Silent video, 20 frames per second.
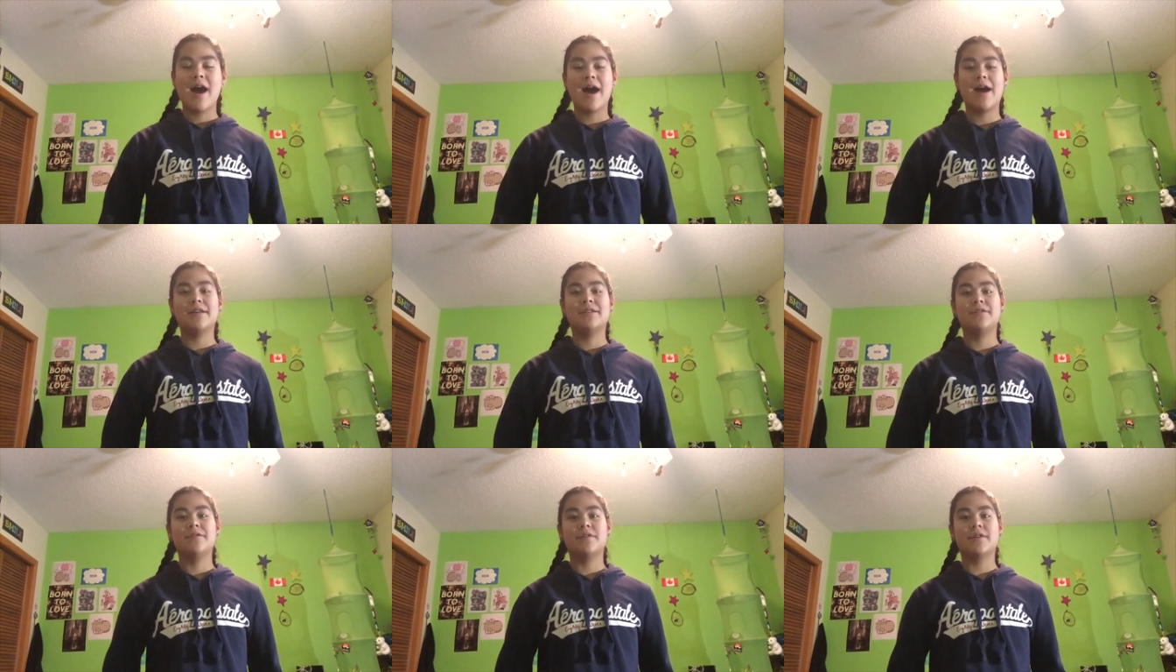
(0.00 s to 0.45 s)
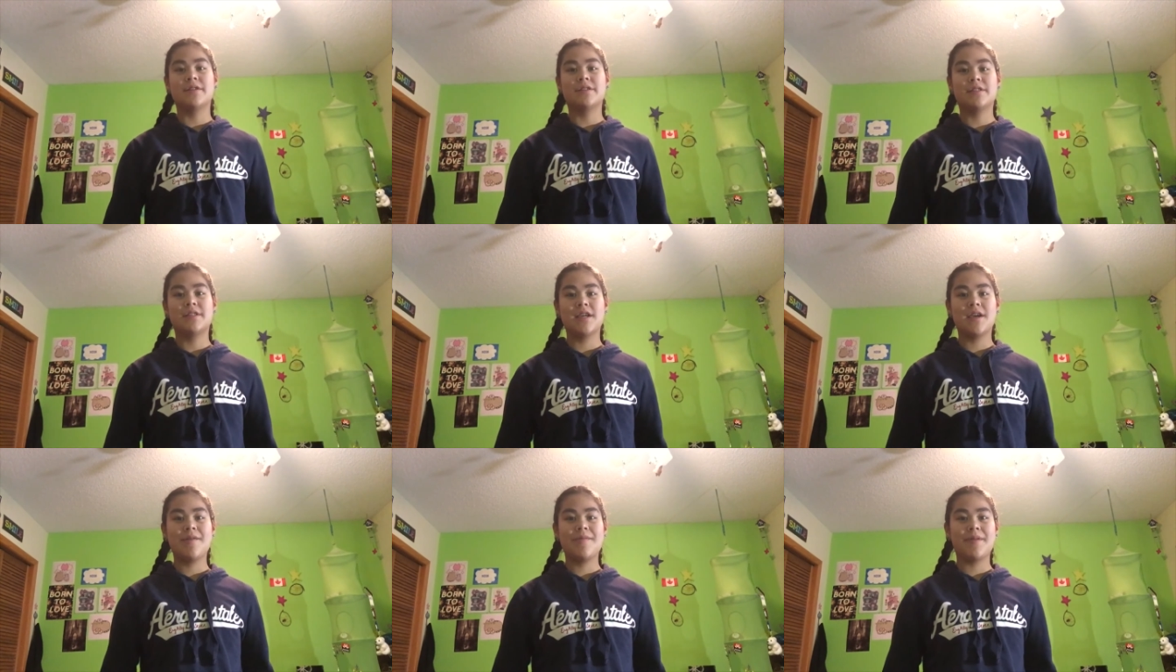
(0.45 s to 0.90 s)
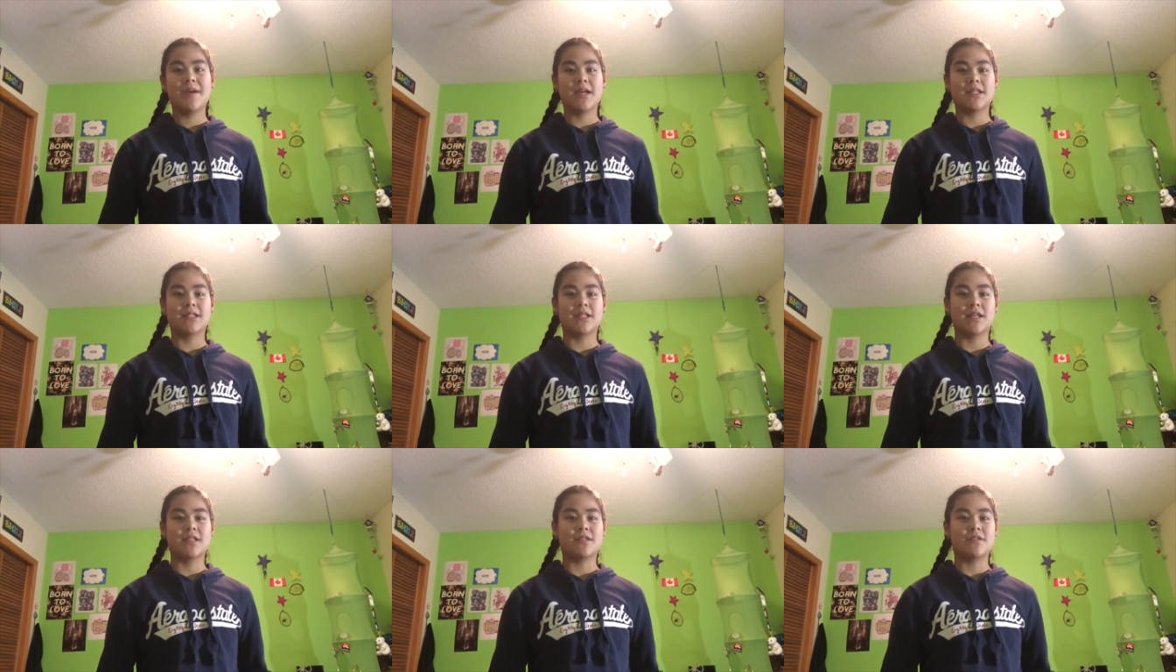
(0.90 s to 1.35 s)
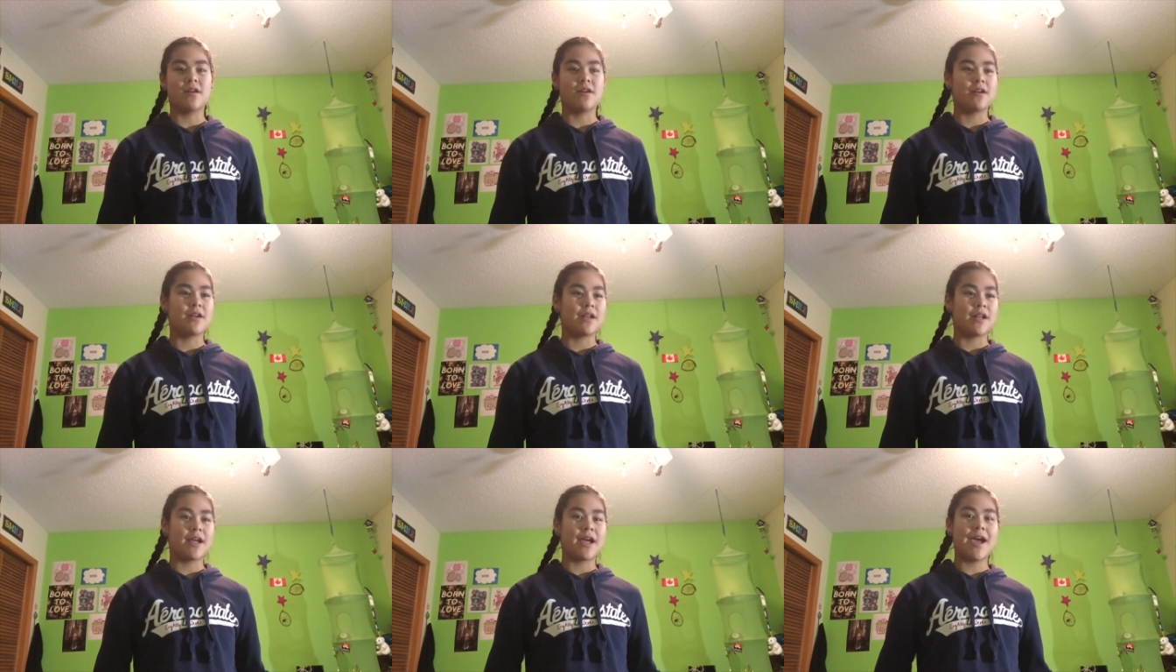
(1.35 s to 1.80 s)
As you can see, because I
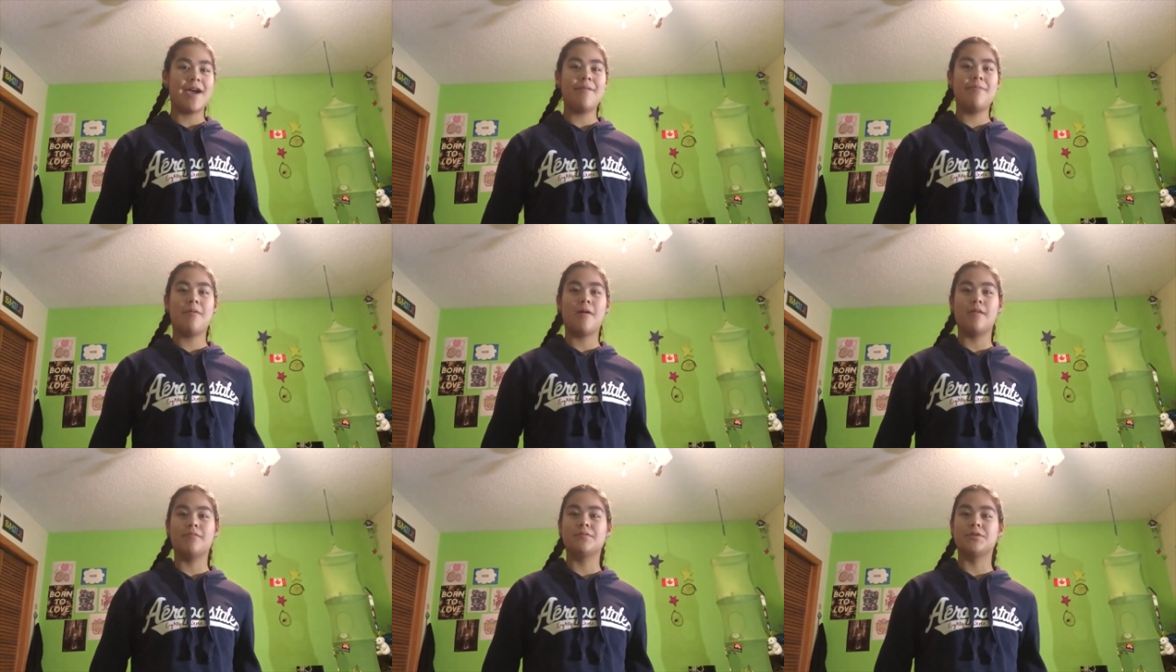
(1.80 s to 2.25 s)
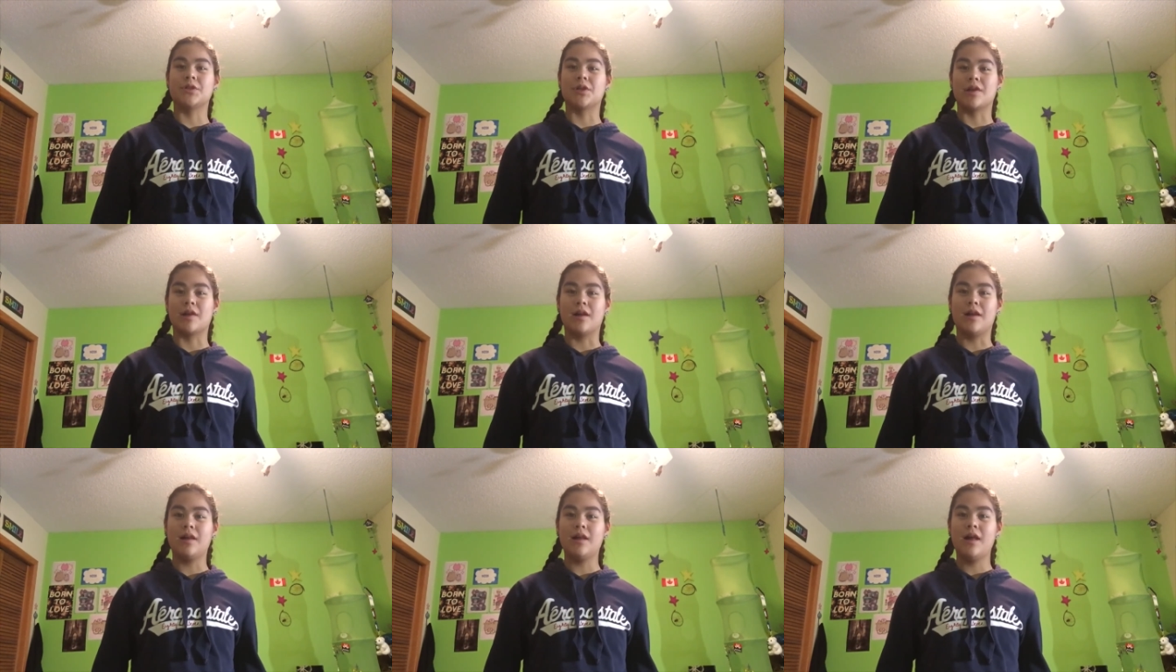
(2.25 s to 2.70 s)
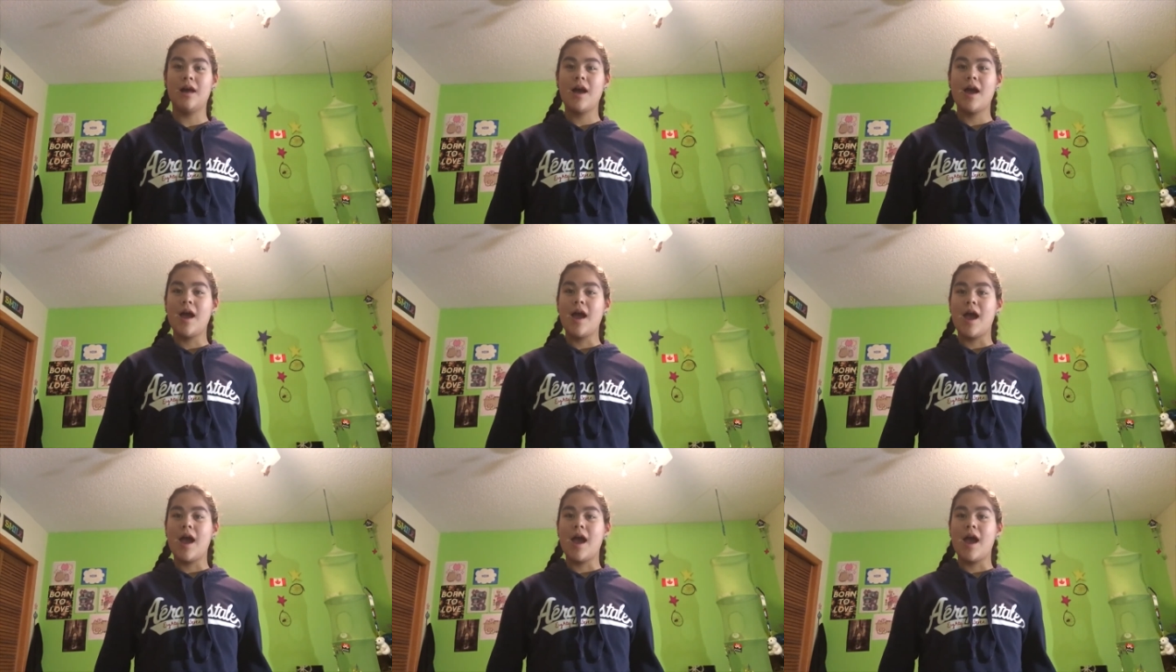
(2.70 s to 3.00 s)
started a K pop journal,